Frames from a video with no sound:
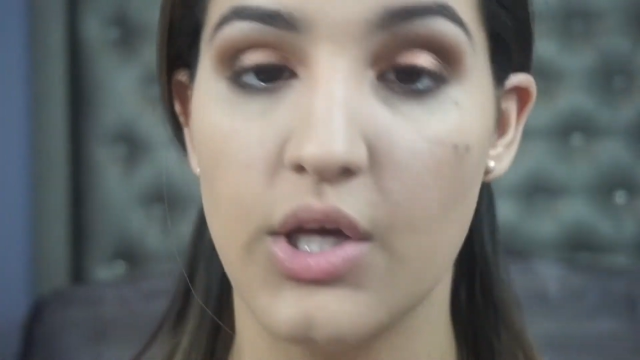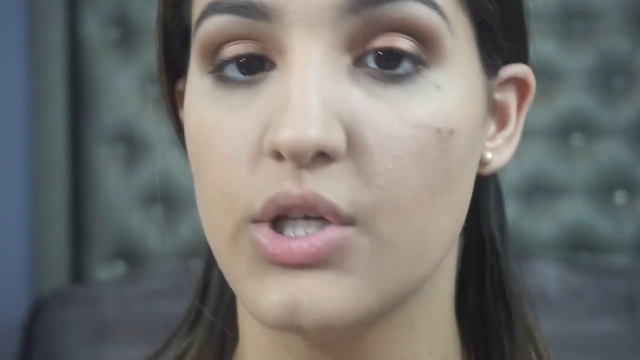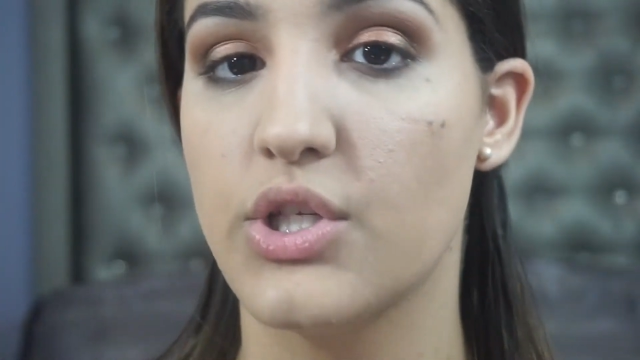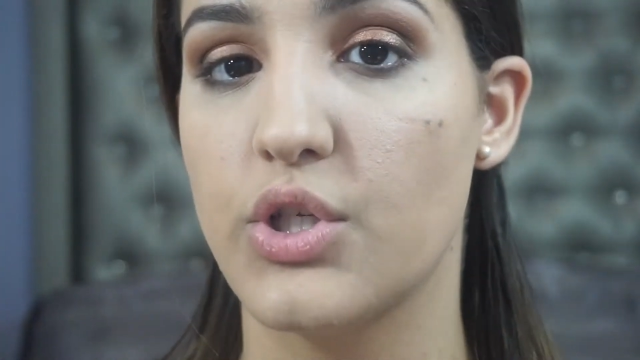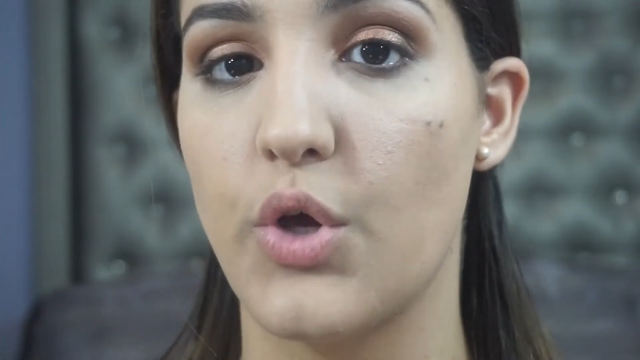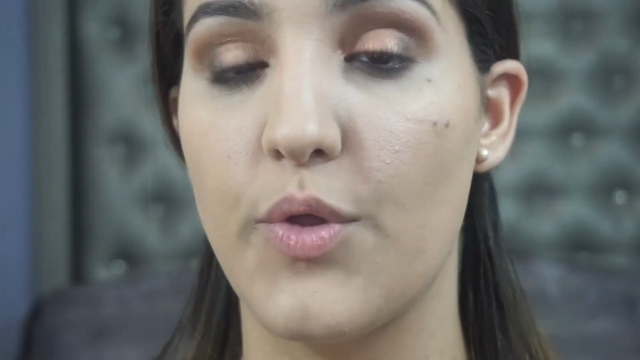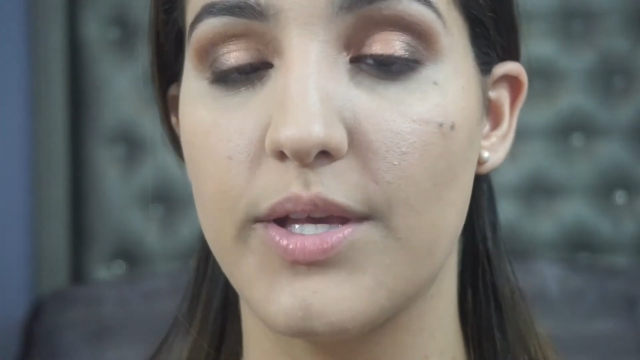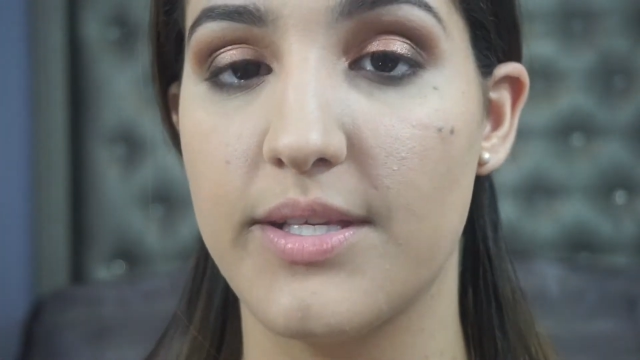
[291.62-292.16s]

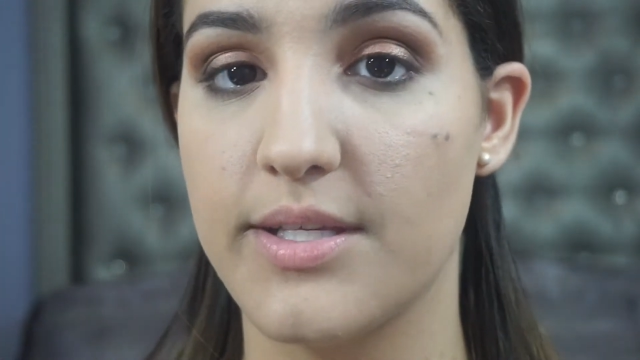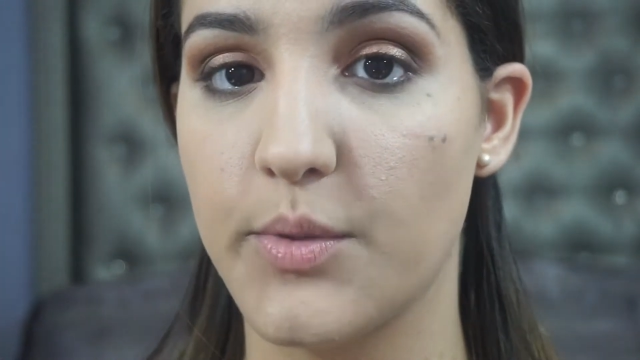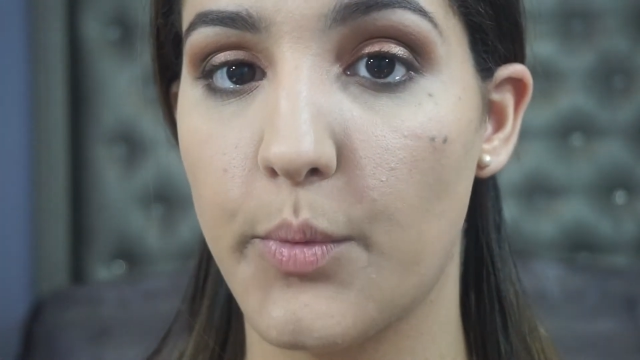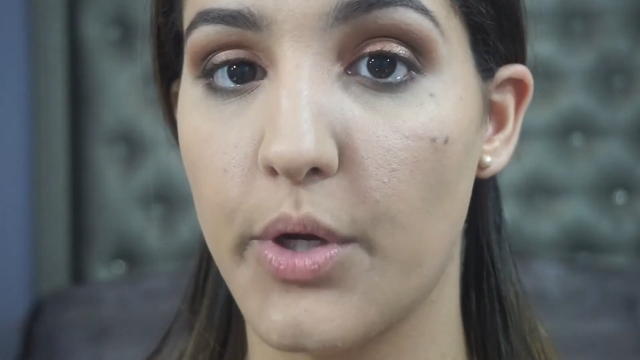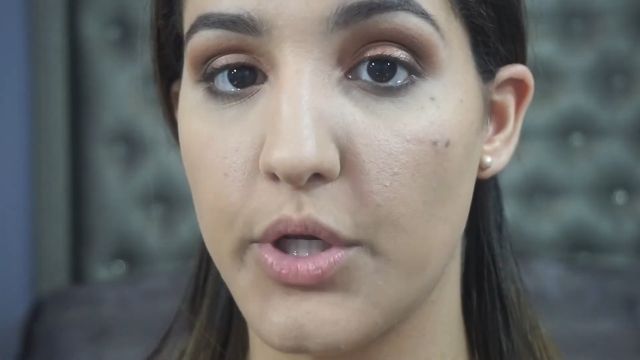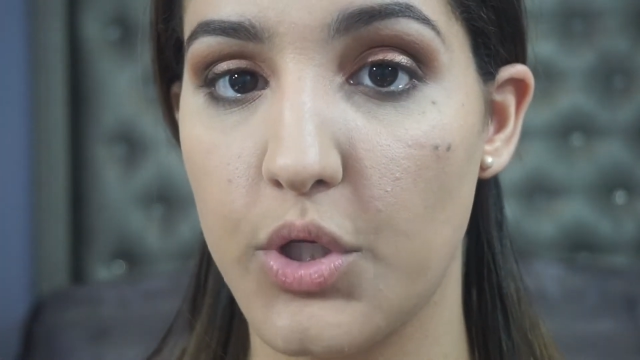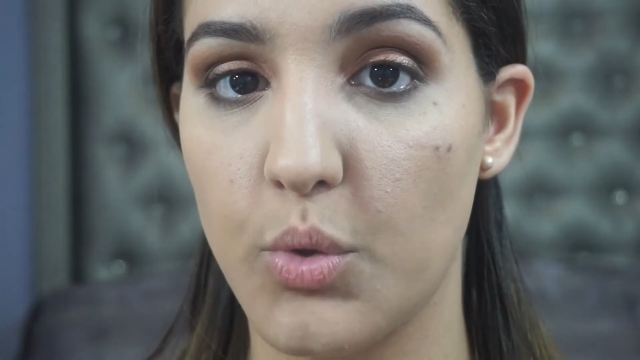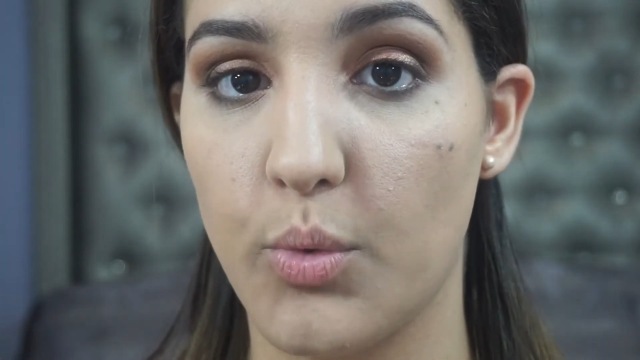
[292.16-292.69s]
So this is
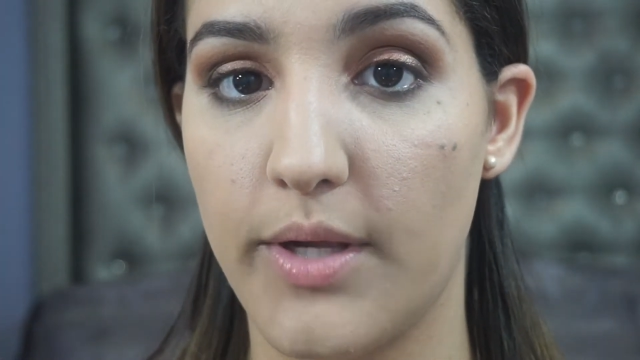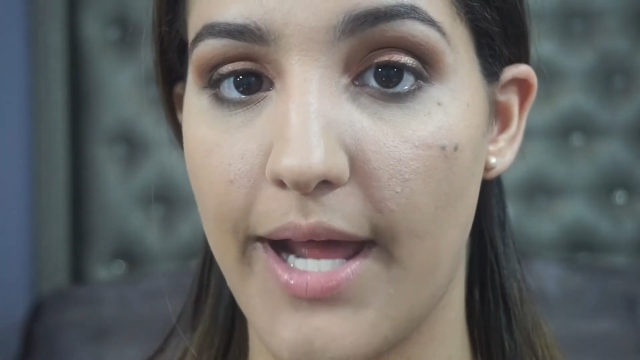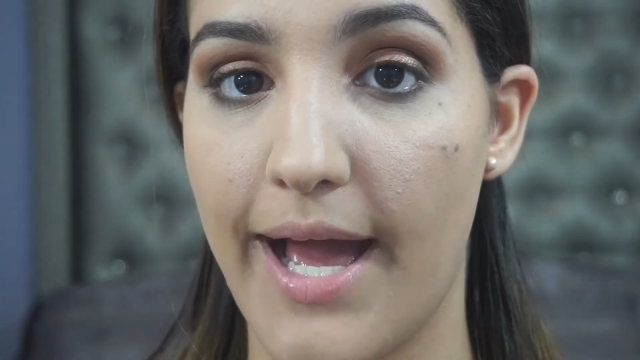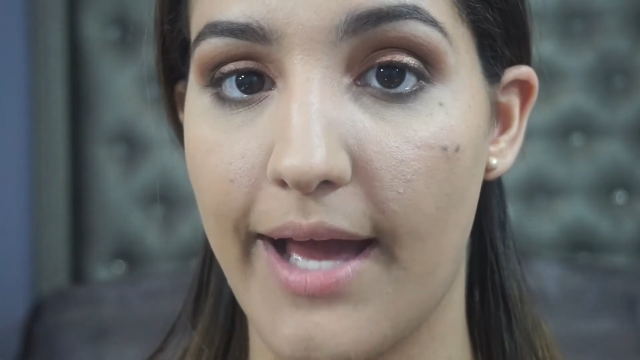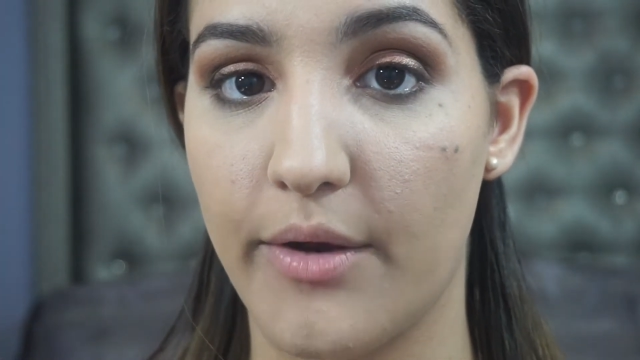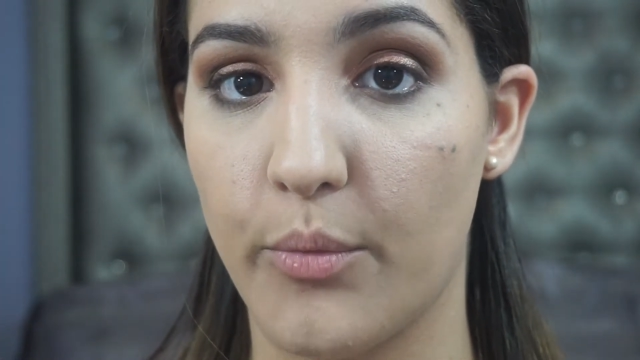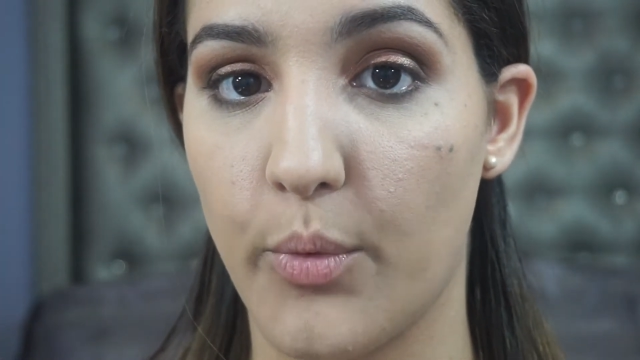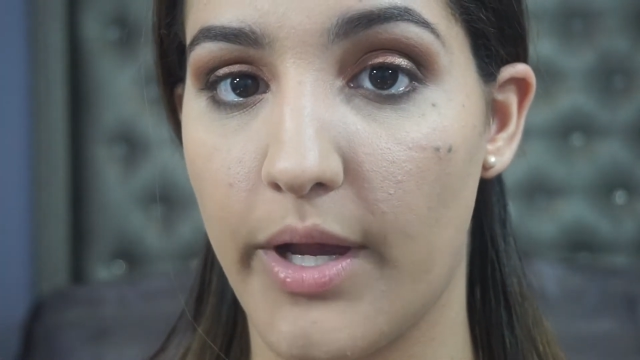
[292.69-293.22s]
where you would
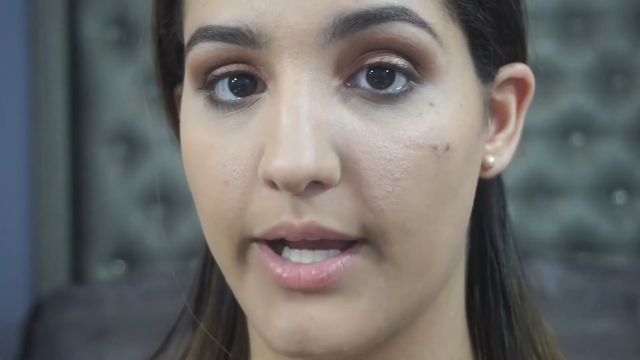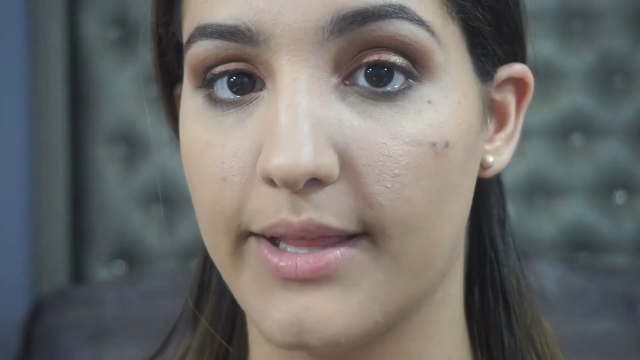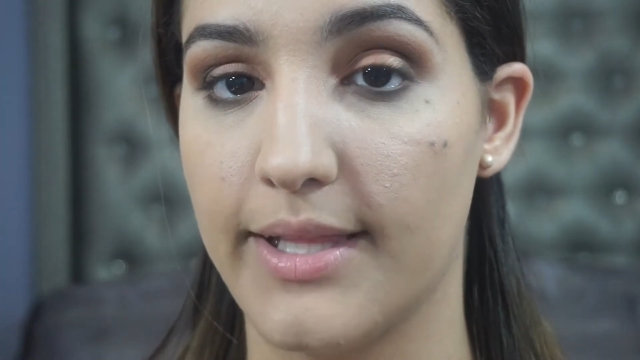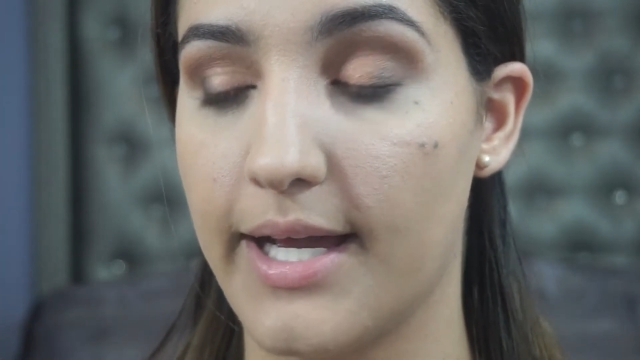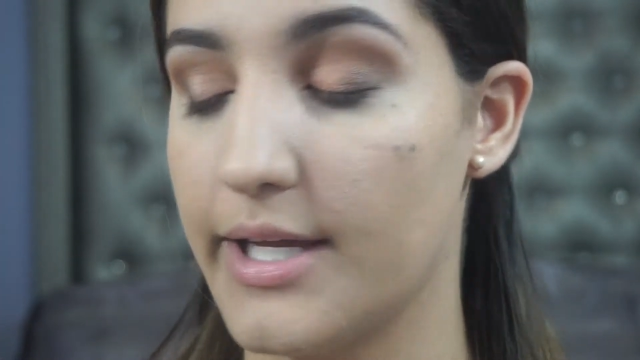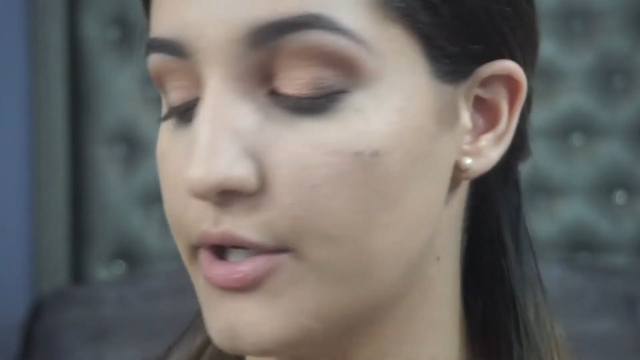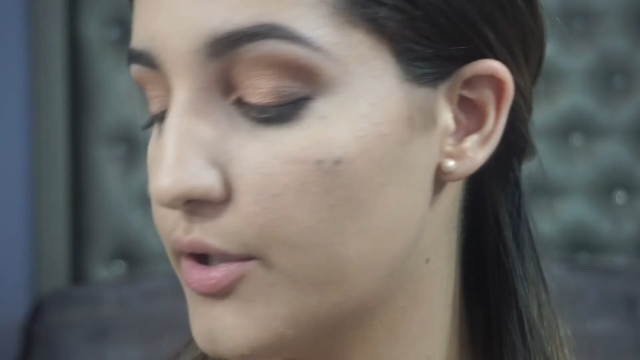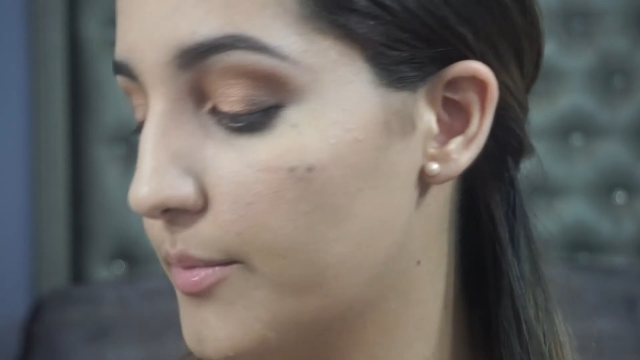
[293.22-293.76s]
add winged
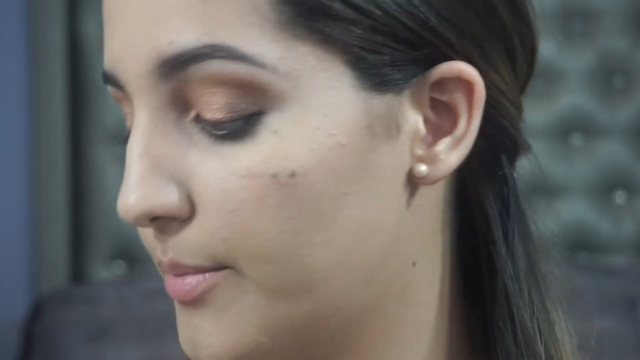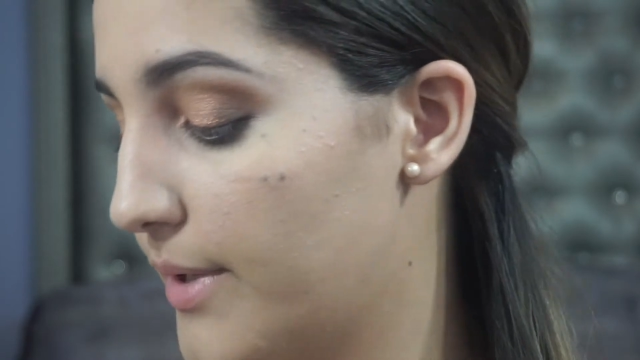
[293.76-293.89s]
liner,